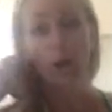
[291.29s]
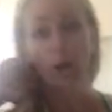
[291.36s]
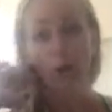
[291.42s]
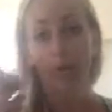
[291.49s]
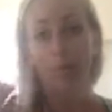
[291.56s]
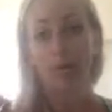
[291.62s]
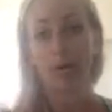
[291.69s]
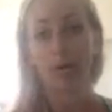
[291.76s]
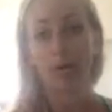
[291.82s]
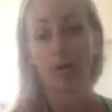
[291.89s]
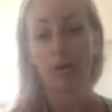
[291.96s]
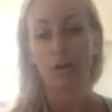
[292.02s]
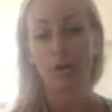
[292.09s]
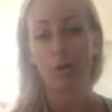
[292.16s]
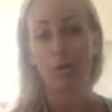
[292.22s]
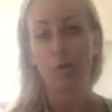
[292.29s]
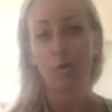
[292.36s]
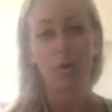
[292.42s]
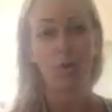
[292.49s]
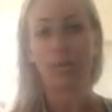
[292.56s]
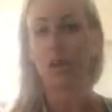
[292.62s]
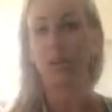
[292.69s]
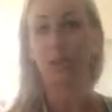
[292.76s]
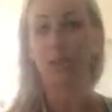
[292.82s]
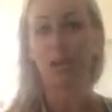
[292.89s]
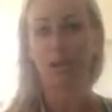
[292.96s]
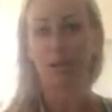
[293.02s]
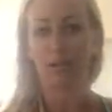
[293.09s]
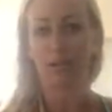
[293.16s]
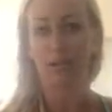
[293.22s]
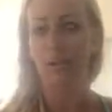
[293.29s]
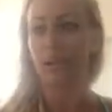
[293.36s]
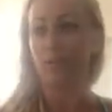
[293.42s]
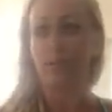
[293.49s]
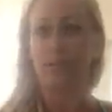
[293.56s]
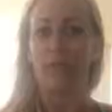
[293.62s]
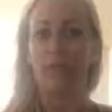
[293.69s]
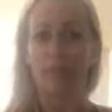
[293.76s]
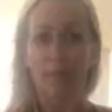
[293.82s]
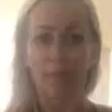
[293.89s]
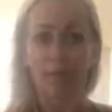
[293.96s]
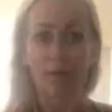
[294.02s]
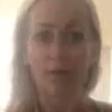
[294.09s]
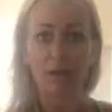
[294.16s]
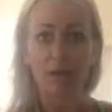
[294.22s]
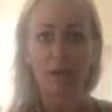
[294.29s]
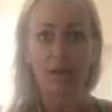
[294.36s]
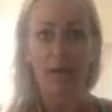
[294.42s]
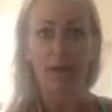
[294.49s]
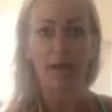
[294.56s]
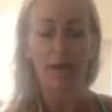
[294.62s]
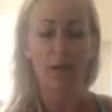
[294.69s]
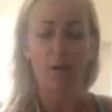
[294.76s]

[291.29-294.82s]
lot of women, you know, they would never even think about eating that.